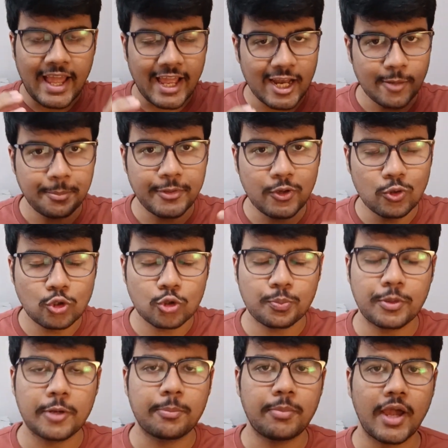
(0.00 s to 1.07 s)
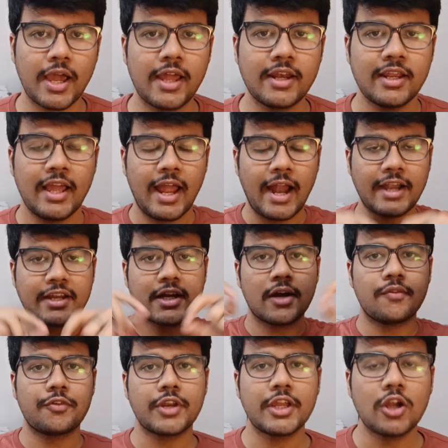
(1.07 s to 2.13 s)
help you to prepare and
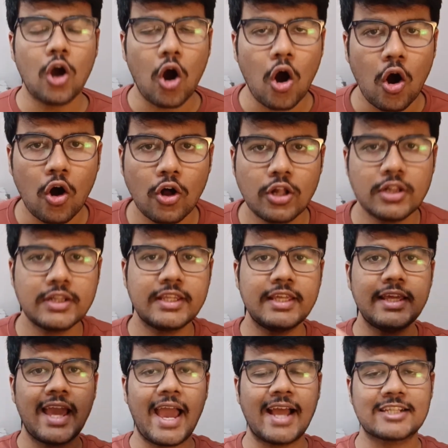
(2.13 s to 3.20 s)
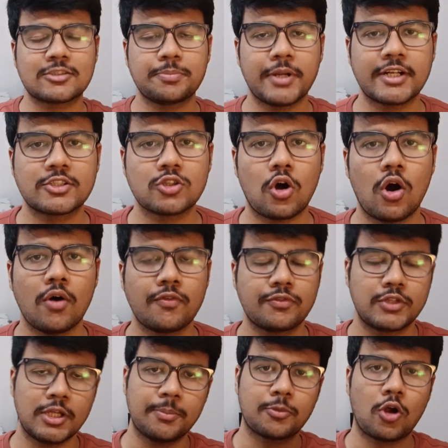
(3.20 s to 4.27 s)
covering all the aspects of
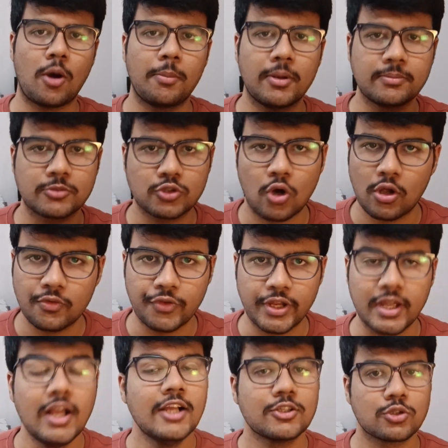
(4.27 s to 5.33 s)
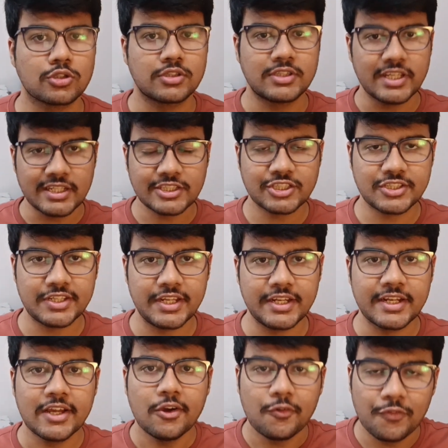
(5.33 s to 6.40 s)
the problem solving. So this
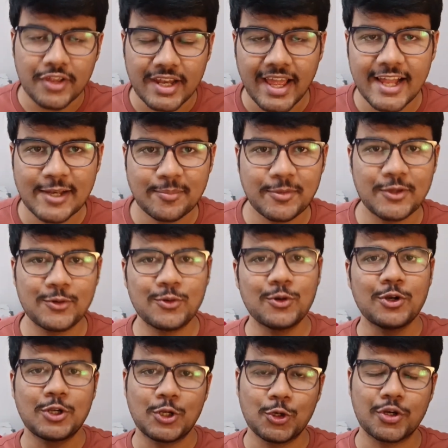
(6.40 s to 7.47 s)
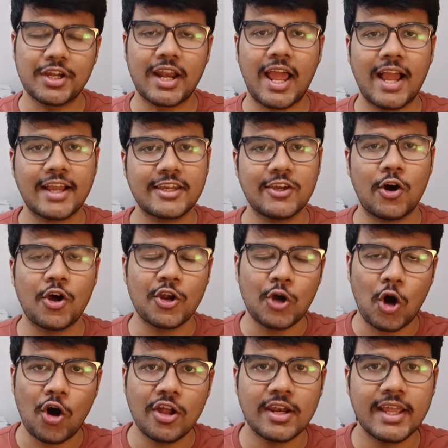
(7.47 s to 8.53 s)
sheet will help you to crack your
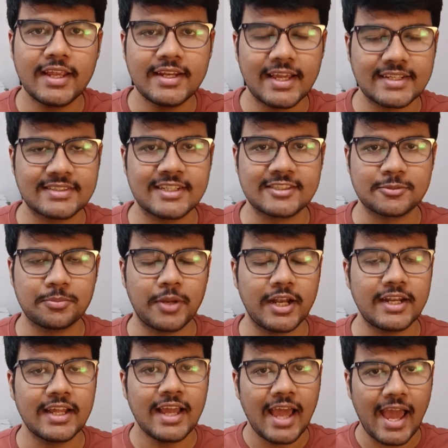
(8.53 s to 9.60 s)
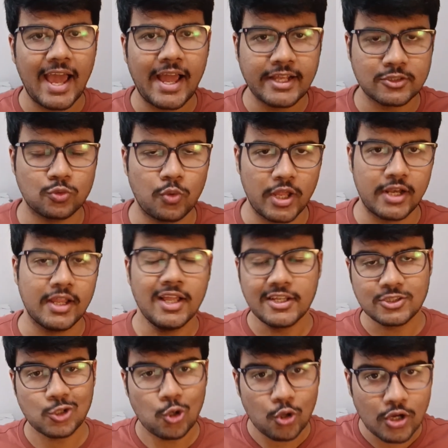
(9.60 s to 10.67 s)
online assessment as well.
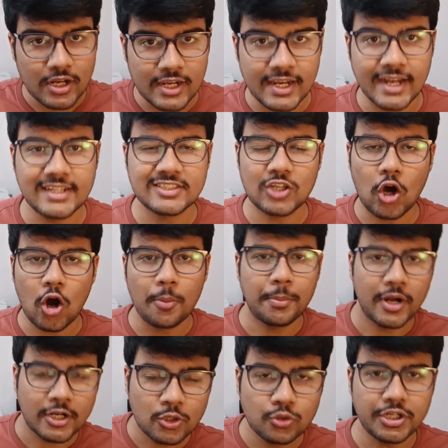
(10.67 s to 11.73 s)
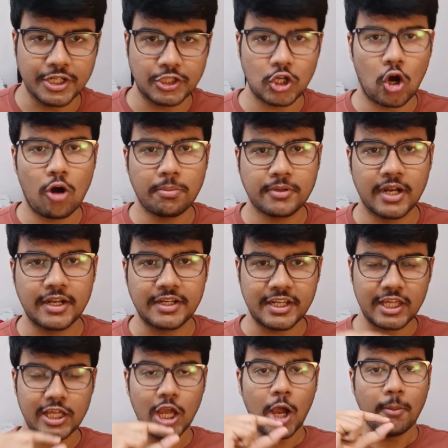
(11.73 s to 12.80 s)
So let's hop to the top
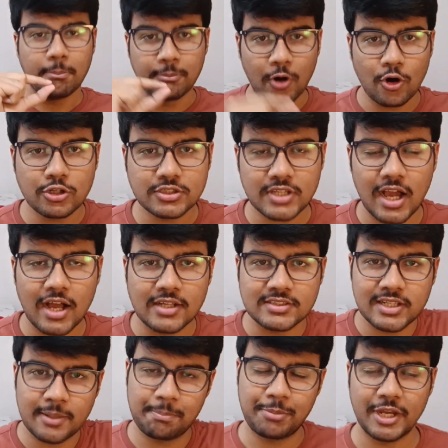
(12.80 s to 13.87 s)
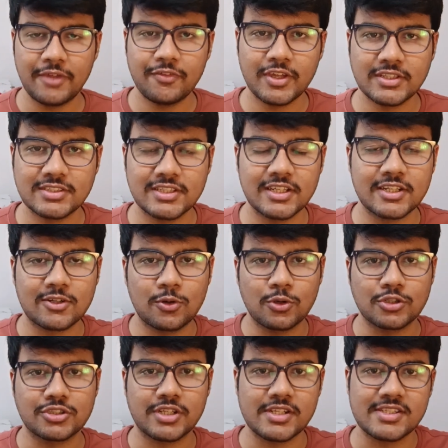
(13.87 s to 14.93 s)
30 most asked previous year
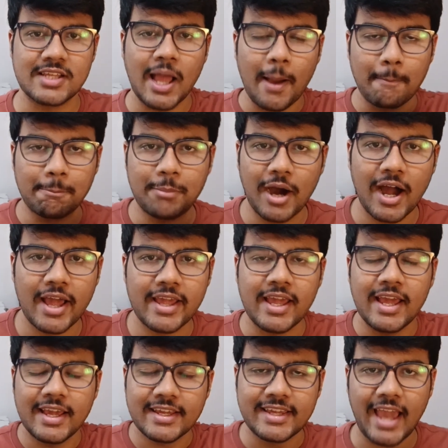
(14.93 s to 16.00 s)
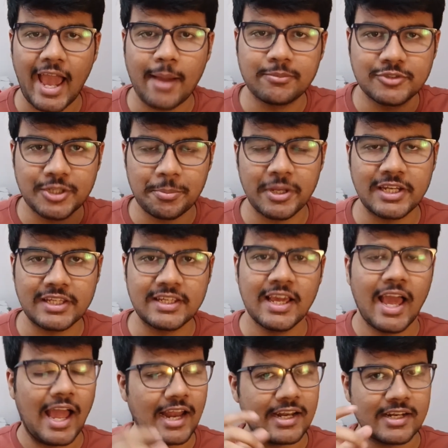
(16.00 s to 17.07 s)
questions by Capgemini
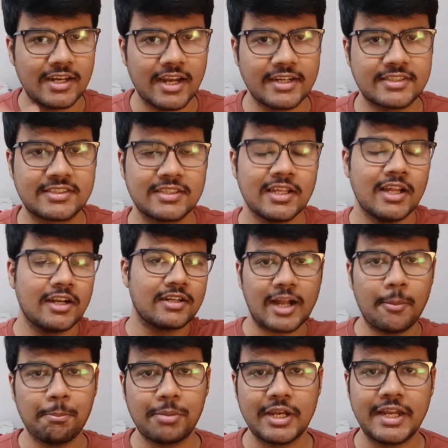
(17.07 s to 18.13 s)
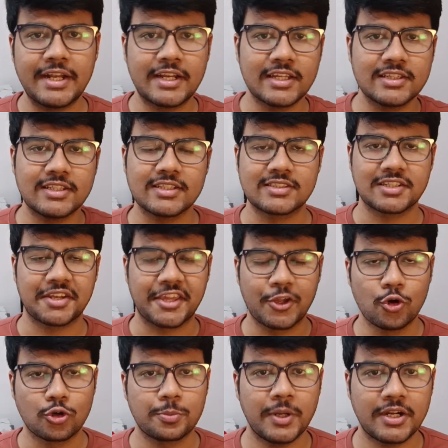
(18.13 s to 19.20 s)
and let's complete this
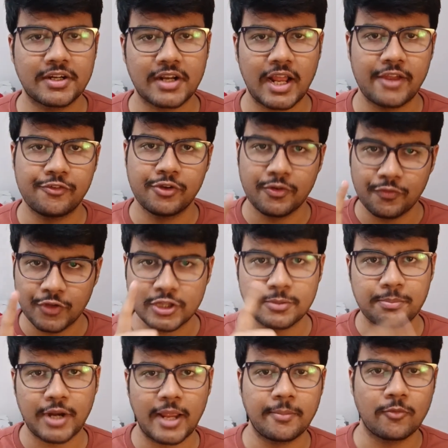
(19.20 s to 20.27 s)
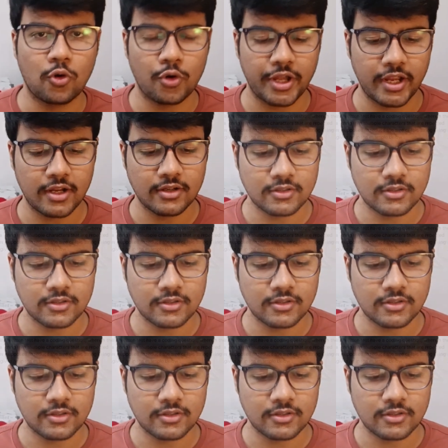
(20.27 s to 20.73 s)
recruitment drive with Prime Coding.